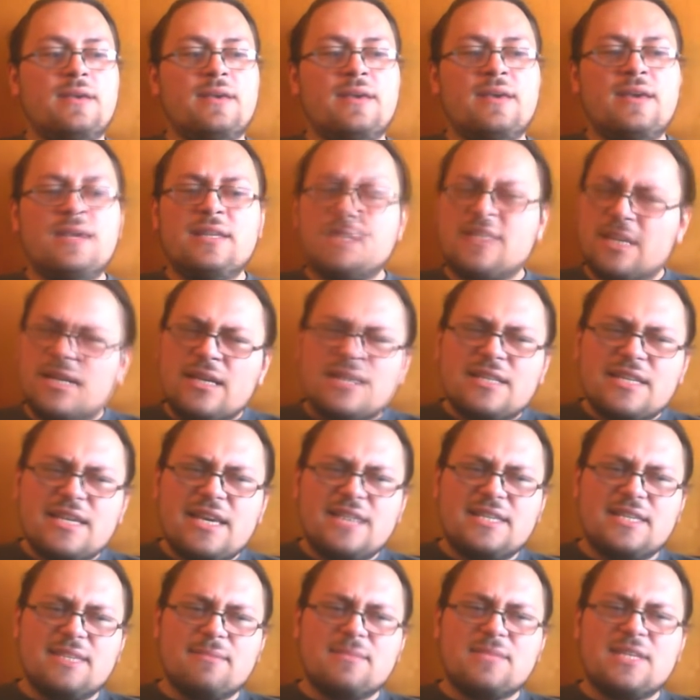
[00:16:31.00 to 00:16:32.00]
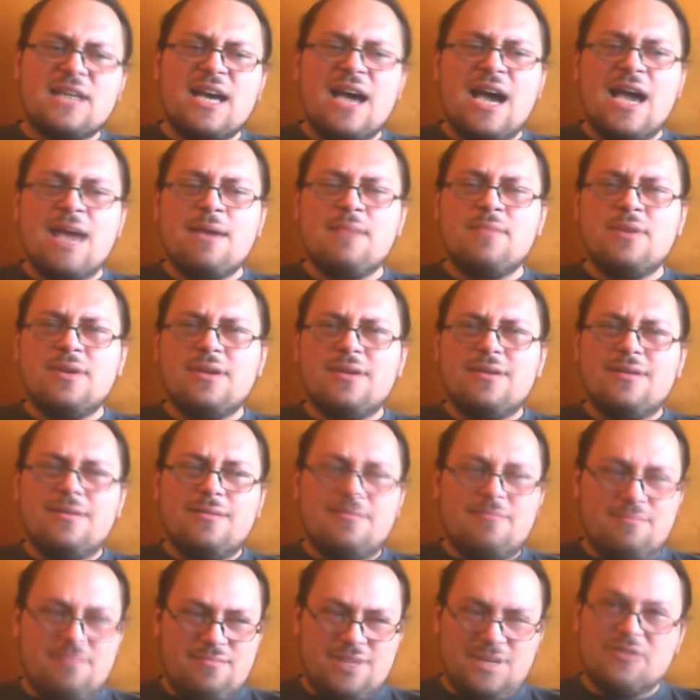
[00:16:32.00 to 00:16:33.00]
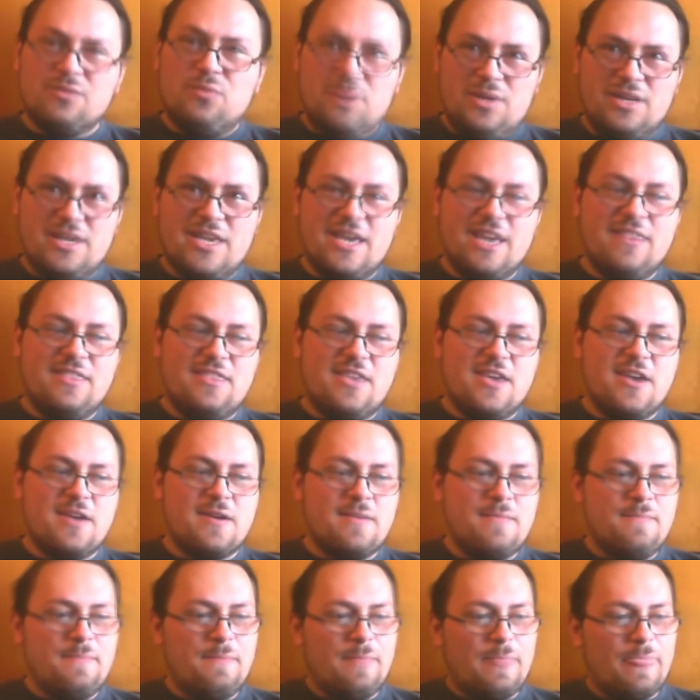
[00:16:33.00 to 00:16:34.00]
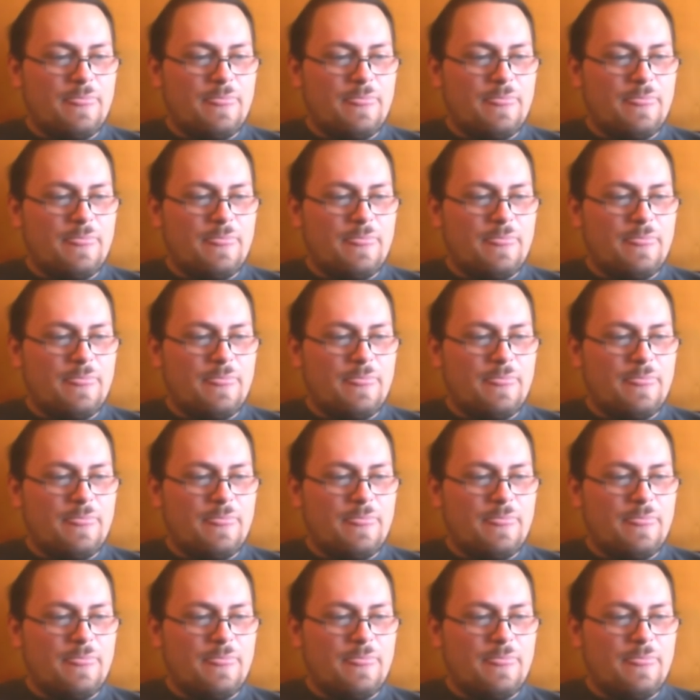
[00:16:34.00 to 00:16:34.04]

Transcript: It's gonna take some time, but we'll get there.